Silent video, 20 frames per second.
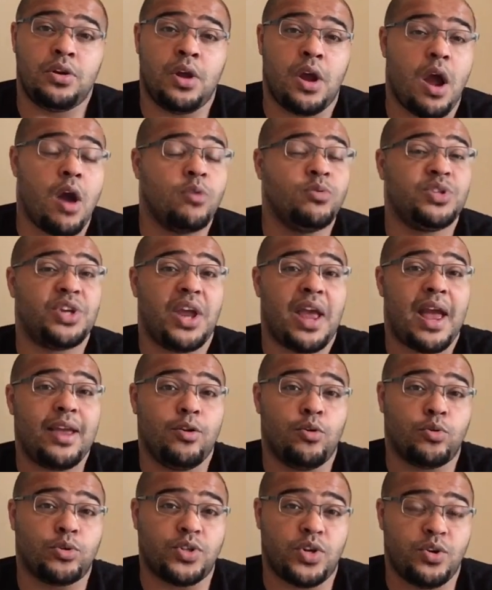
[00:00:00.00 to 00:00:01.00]
negotiate
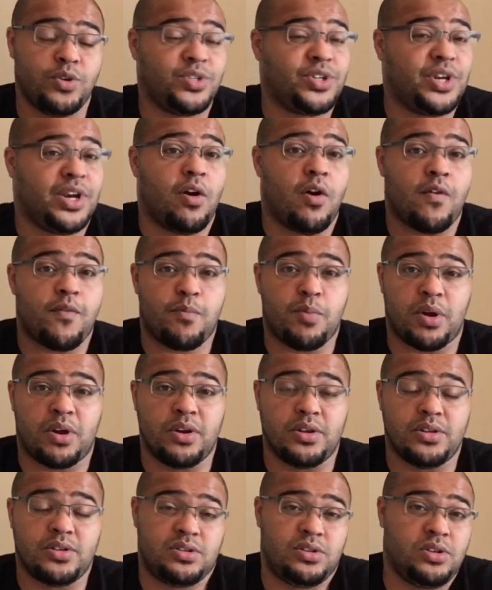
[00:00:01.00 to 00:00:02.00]
your tushy off
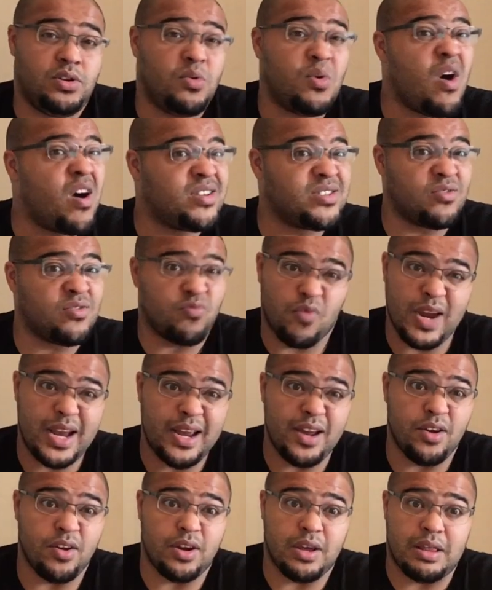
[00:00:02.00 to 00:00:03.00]
because you guys are
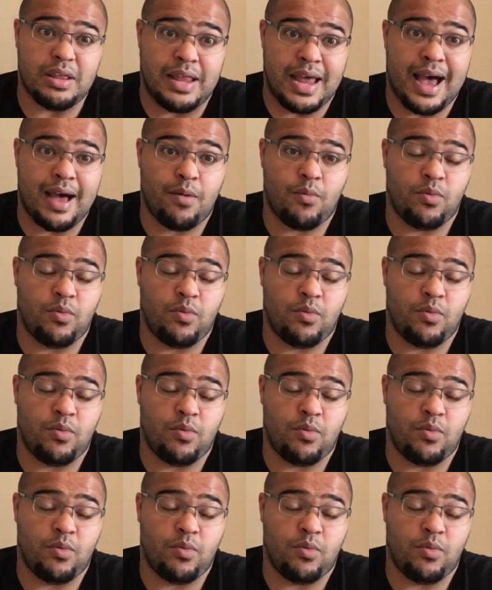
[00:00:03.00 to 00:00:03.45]
really good at that.